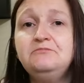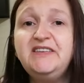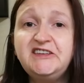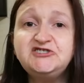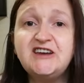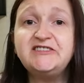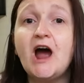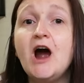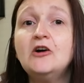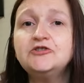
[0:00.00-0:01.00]
mini
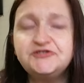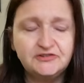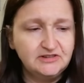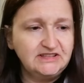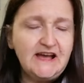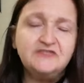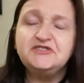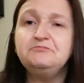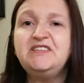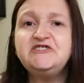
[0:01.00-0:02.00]
cheddars. Can I have
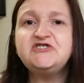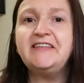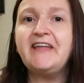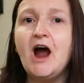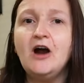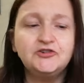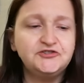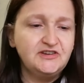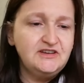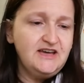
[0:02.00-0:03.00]
some mini cheddars?